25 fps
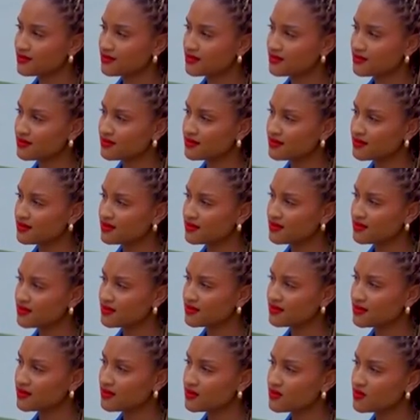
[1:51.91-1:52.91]

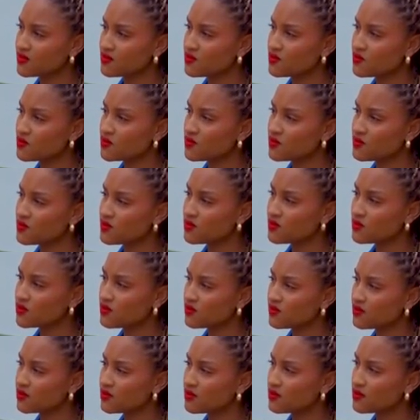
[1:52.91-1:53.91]

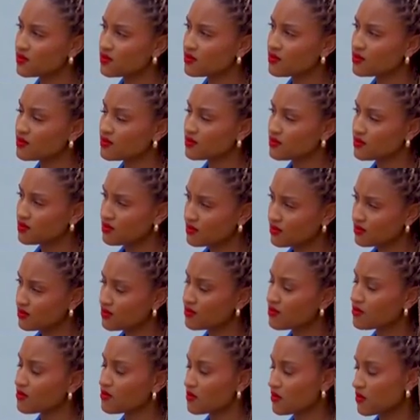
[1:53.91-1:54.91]

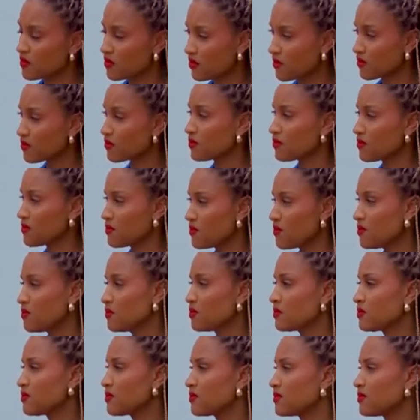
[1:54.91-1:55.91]

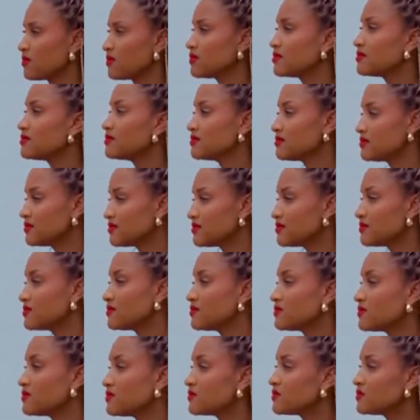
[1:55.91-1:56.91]

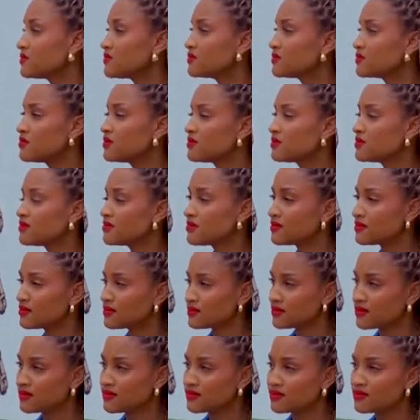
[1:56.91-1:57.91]

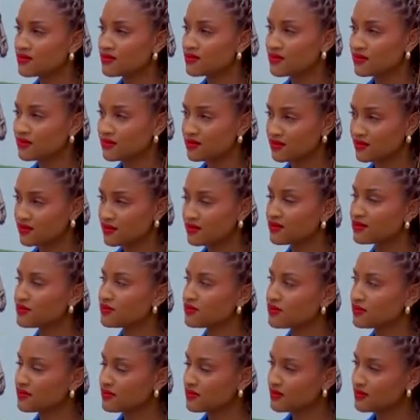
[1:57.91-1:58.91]

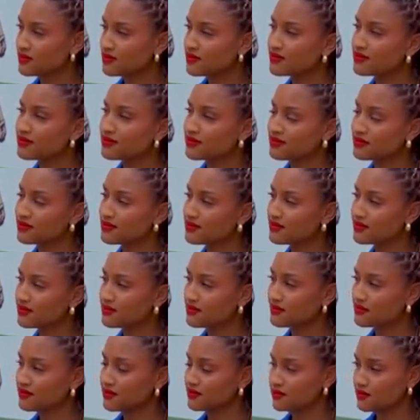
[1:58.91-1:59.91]
The person shown says nothing.